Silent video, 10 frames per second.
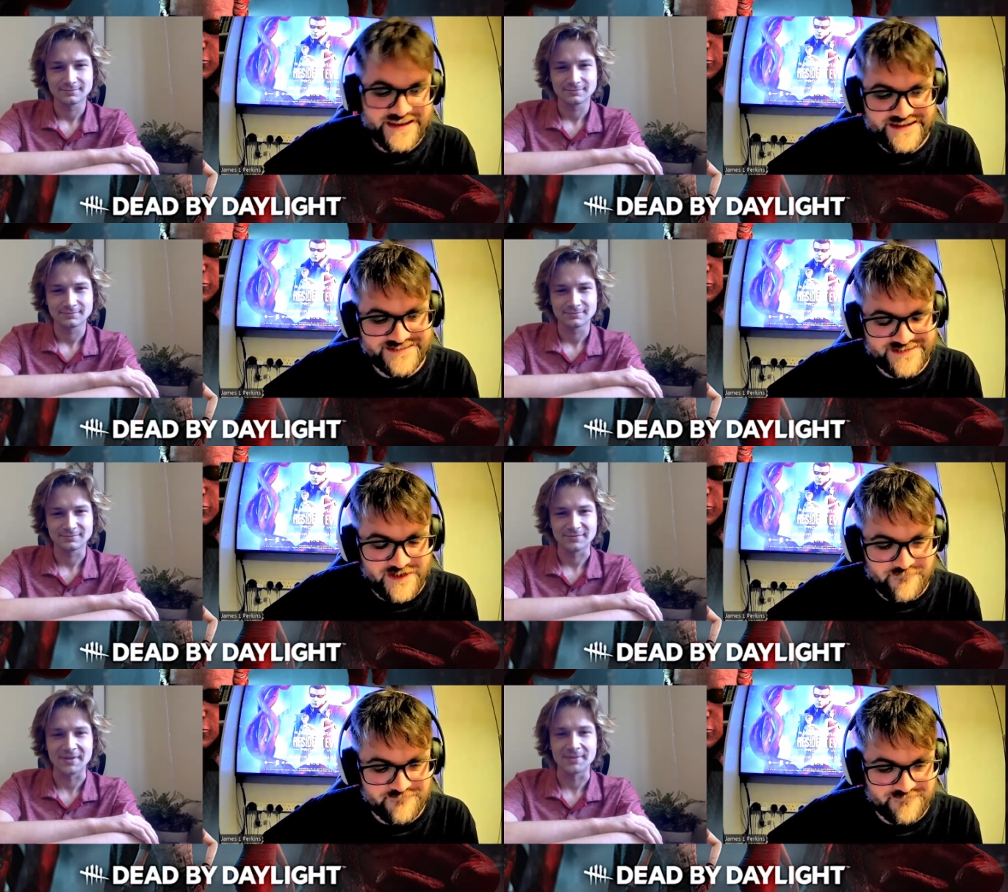Speaker 1: He's
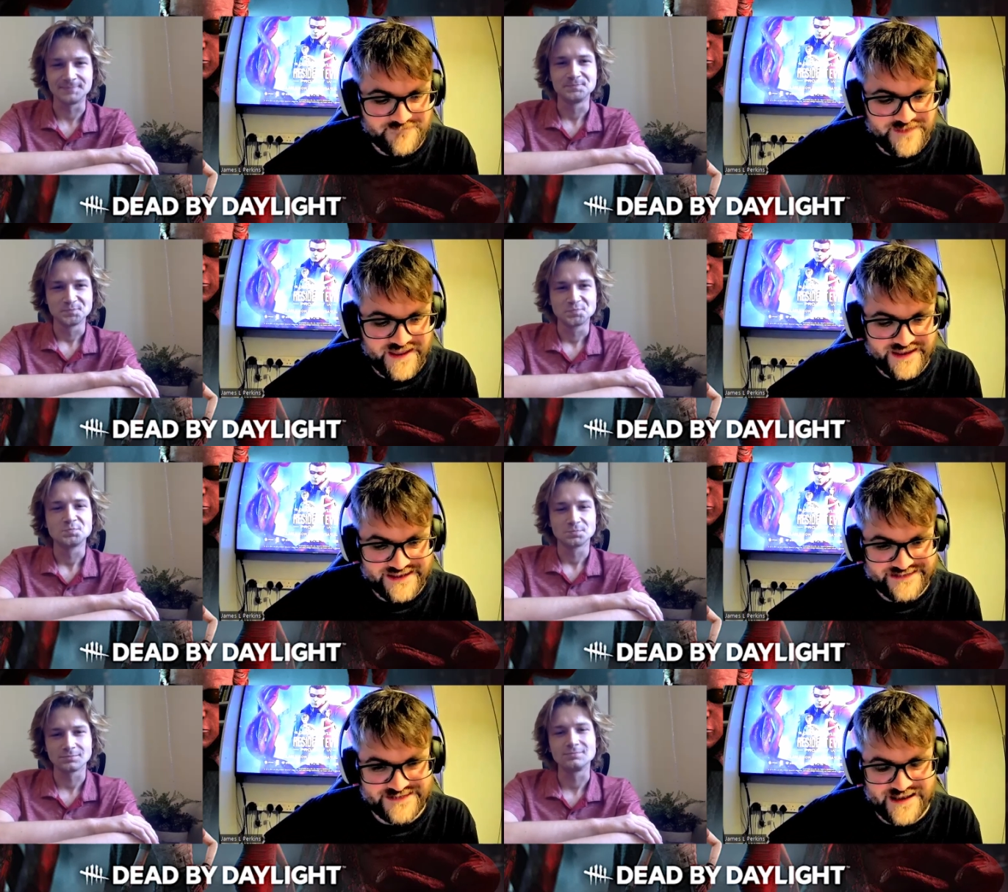um yeah,
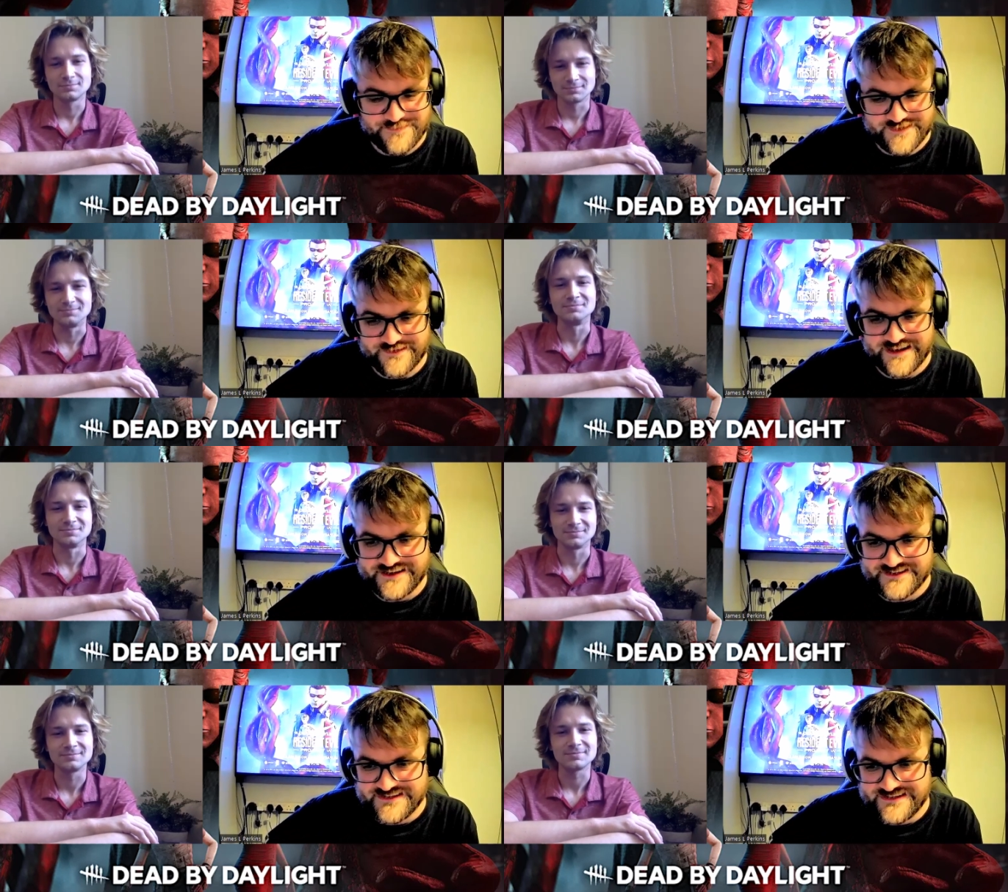he's an absolute mm-hmm.
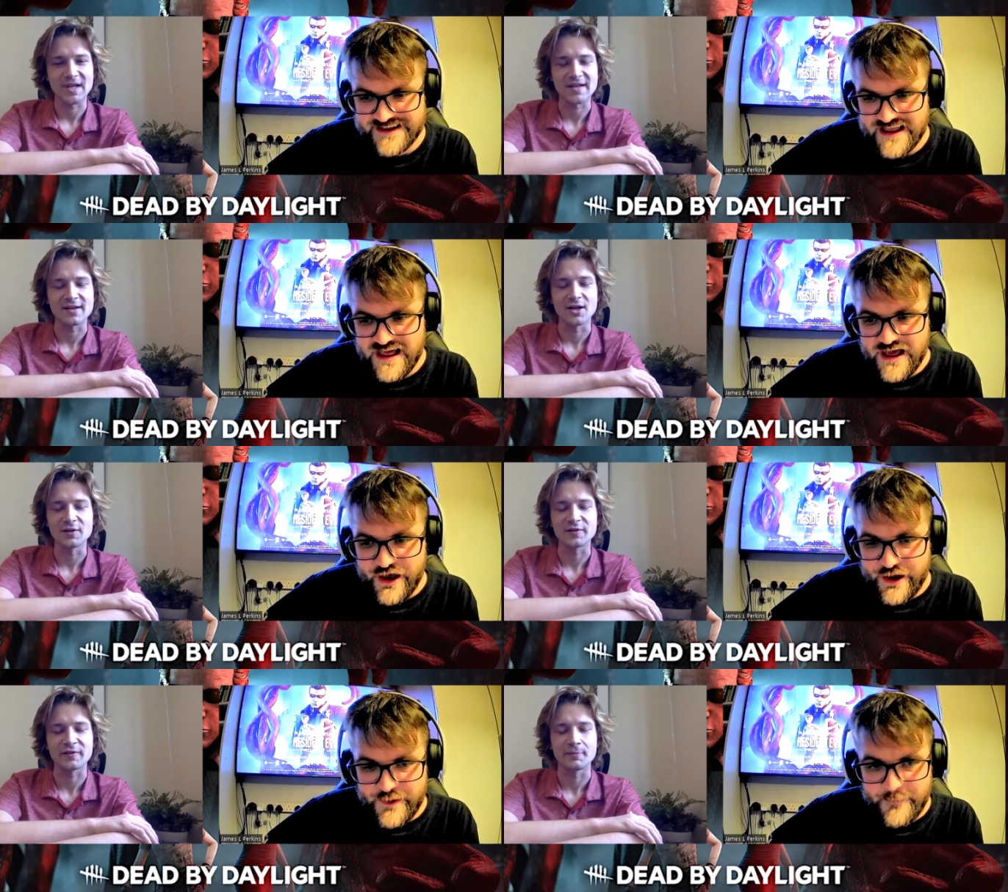legend.
Speaker 2: It's all
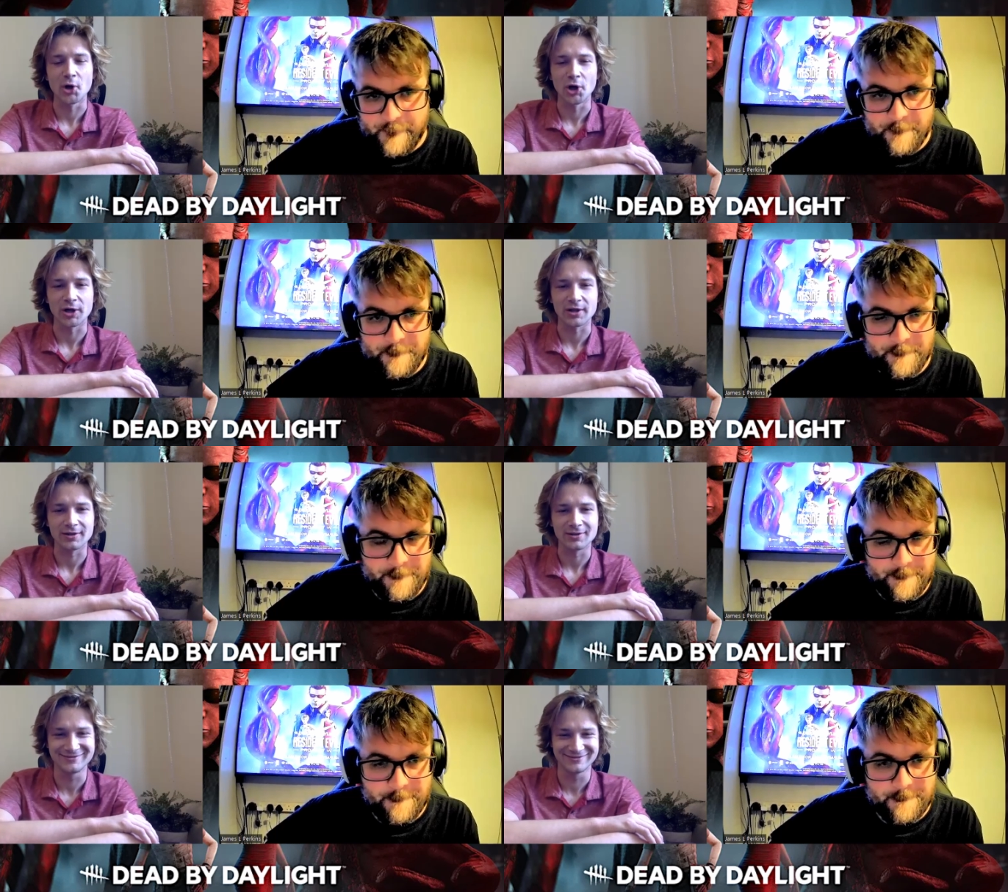smirk.
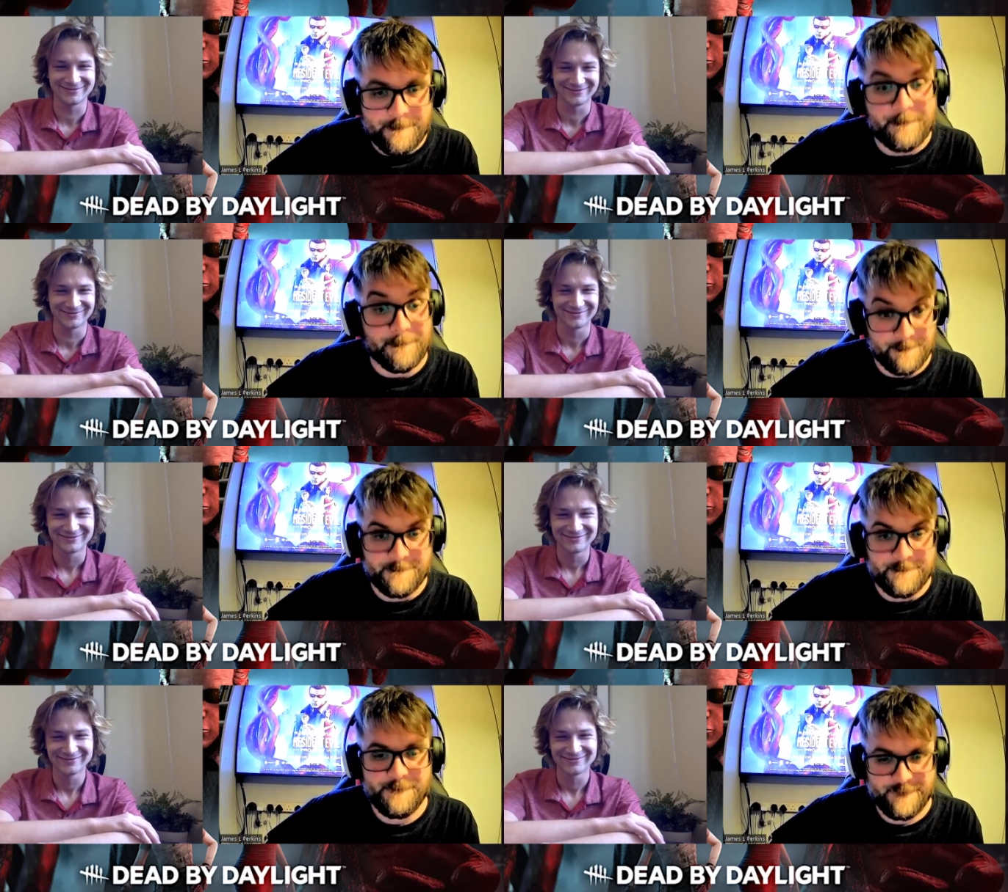
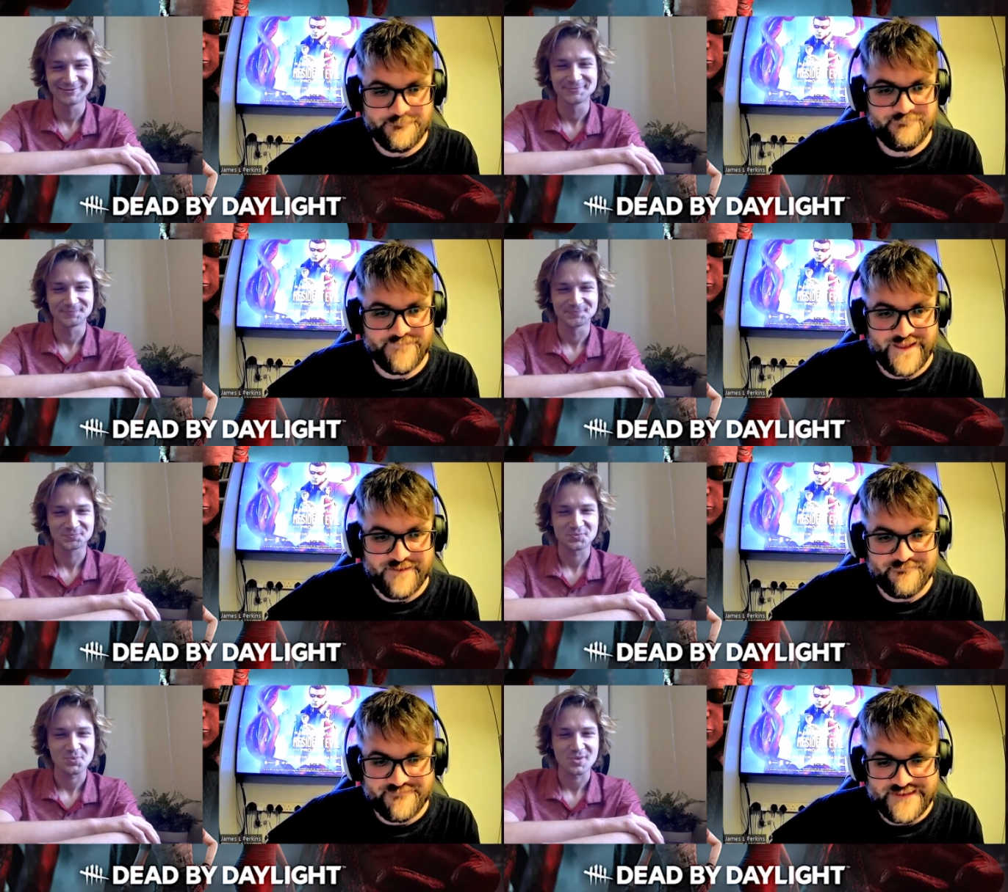
Speaker 1: Mm-hmm.
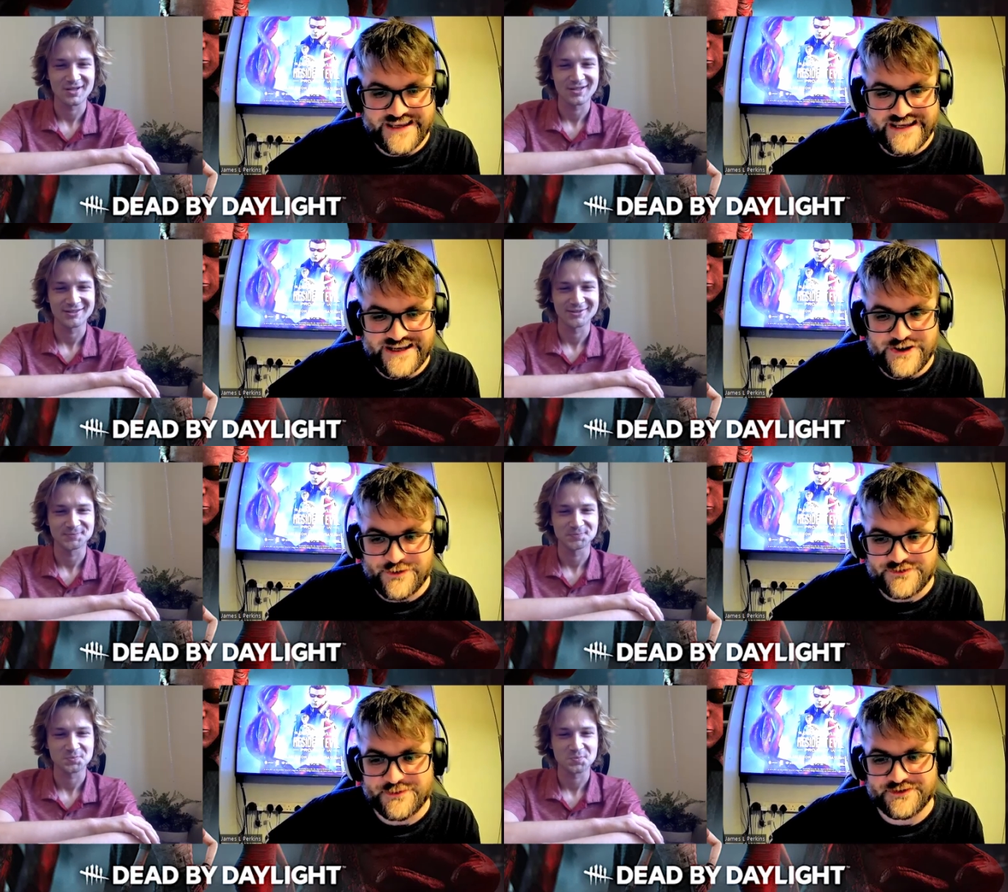Yeah. He
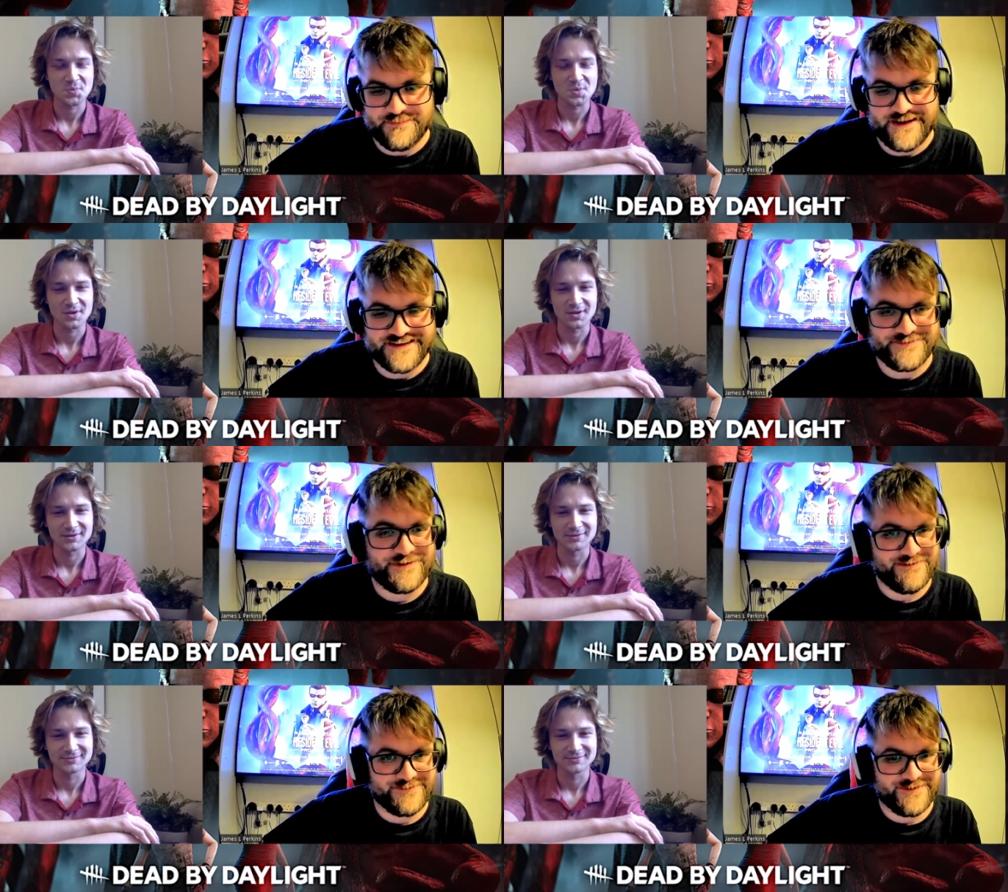knows what's best
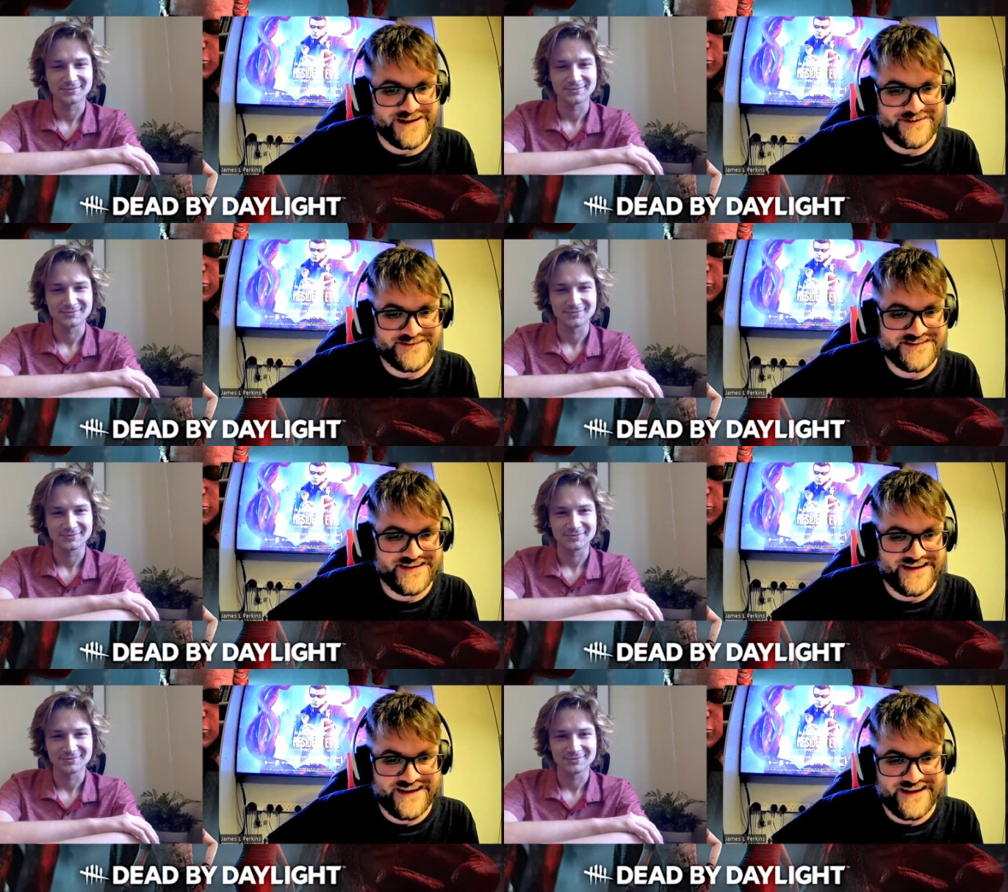for everyone else.